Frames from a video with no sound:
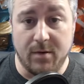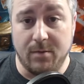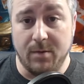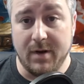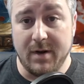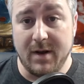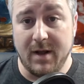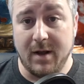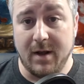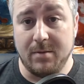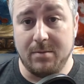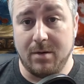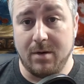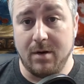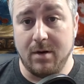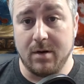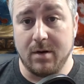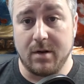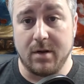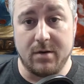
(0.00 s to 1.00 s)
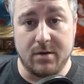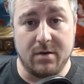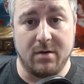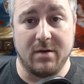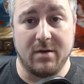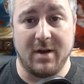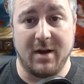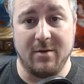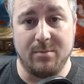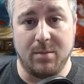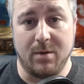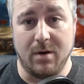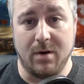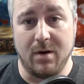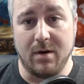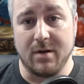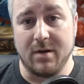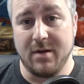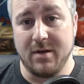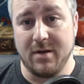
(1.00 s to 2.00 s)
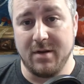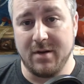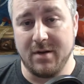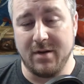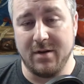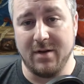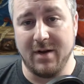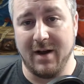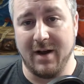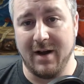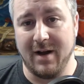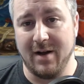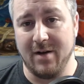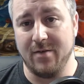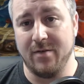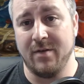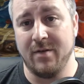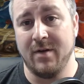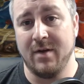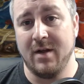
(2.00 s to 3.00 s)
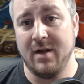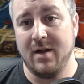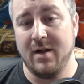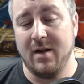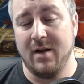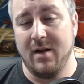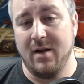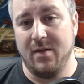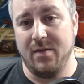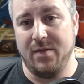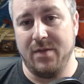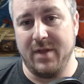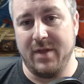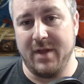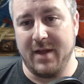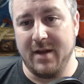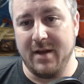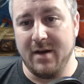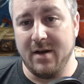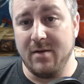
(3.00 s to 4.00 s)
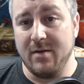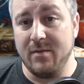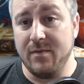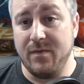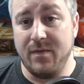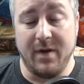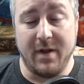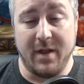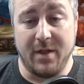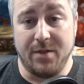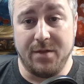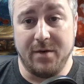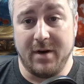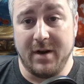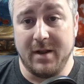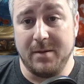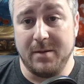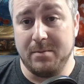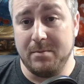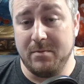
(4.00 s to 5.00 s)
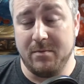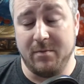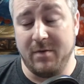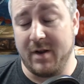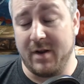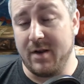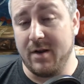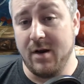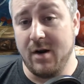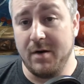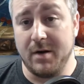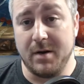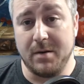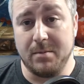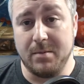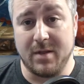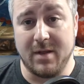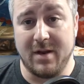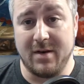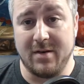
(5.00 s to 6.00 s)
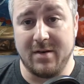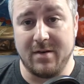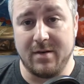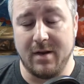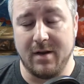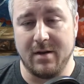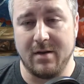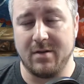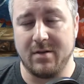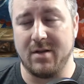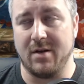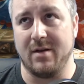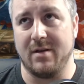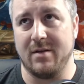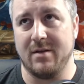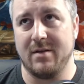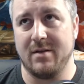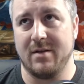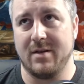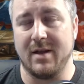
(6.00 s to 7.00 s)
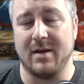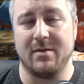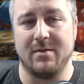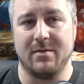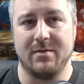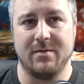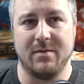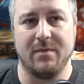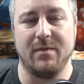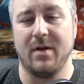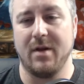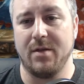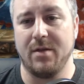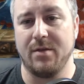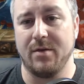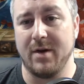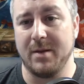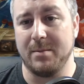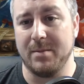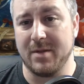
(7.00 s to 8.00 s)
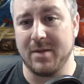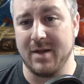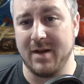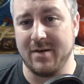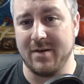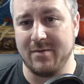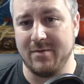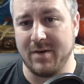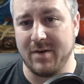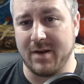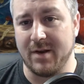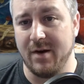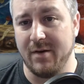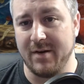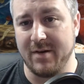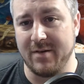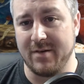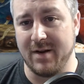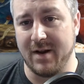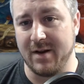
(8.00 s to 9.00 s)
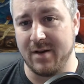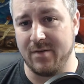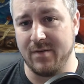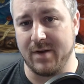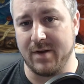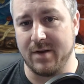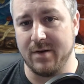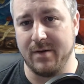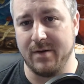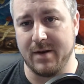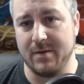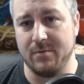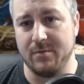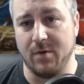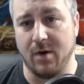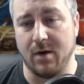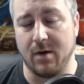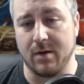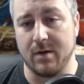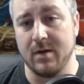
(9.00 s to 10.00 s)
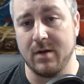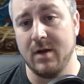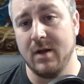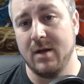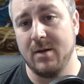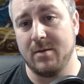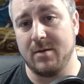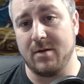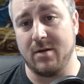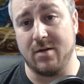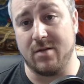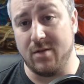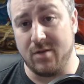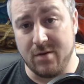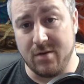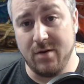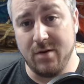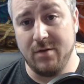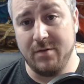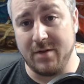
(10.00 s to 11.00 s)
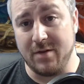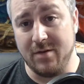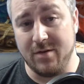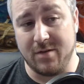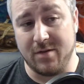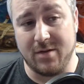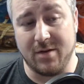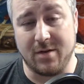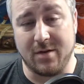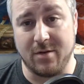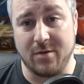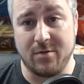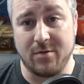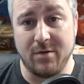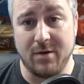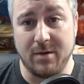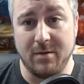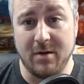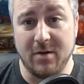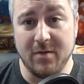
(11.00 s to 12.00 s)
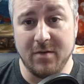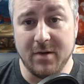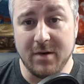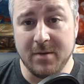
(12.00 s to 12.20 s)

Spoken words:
die block and don't have block, you have the 33% recurring chance of it going wrong, because there's 2 results that can screw you over.